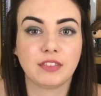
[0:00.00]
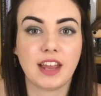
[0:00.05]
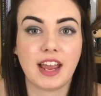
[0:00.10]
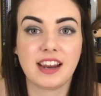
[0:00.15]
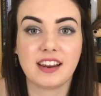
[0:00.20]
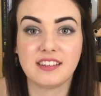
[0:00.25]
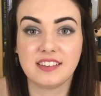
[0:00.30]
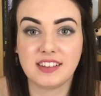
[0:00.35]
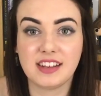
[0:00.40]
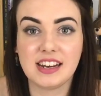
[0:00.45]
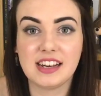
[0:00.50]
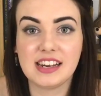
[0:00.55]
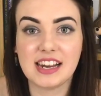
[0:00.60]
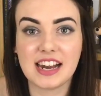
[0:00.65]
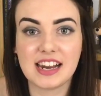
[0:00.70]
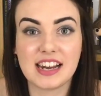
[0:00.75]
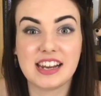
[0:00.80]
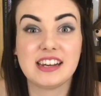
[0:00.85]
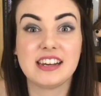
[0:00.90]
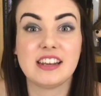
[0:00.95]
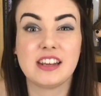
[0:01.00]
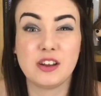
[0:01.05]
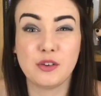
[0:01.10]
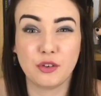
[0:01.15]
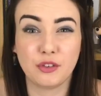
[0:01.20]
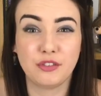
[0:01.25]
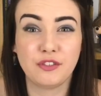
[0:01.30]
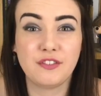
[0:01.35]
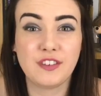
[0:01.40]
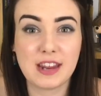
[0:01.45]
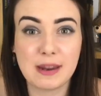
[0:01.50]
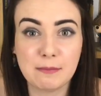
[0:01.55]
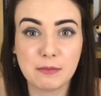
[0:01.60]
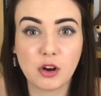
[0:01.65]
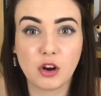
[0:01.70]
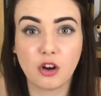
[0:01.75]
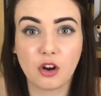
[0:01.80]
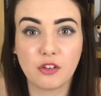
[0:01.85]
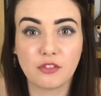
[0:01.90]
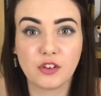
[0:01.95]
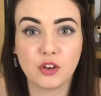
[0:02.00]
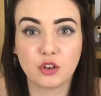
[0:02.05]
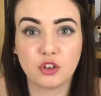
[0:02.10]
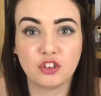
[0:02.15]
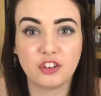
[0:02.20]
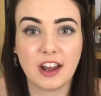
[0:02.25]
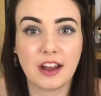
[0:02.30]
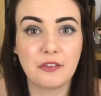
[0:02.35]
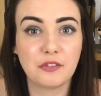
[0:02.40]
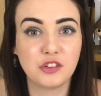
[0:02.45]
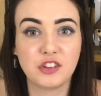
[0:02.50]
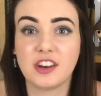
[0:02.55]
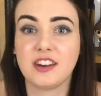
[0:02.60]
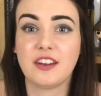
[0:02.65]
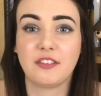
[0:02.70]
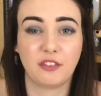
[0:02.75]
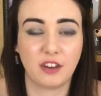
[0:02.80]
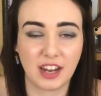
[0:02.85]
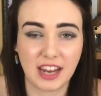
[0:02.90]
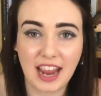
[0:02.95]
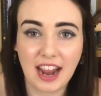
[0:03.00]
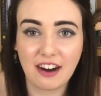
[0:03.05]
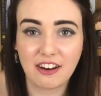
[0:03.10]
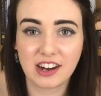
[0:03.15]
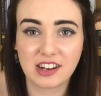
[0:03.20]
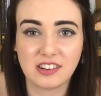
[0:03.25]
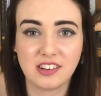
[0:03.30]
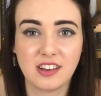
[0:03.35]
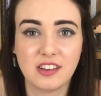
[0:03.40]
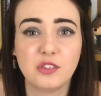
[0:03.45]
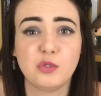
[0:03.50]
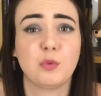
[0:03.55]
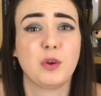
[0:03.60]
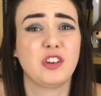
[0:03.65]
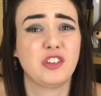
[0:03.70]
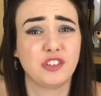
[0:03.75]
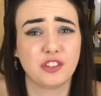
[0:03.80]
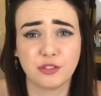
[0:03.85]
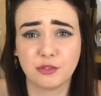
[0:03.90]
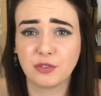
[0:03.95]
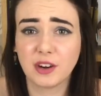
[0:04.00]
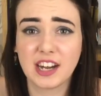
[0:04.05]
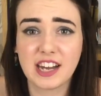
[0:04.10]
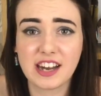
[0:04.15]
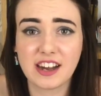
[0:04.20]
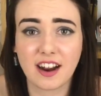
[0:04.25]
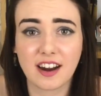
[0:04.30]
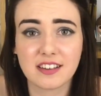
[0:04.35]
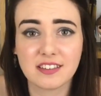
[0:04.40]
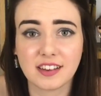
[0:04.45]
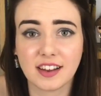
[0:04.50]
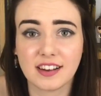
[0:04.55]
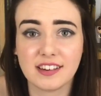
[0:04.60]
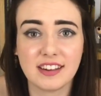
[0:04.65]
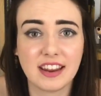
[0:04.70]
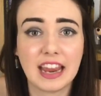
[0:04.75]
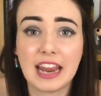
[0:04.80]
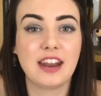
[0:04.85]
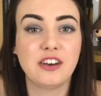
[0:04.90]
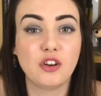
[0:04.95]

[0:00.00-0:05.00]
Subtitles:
I can see, Lily, that you have themed a lot of your shelves to different characters, which is a really nice idea,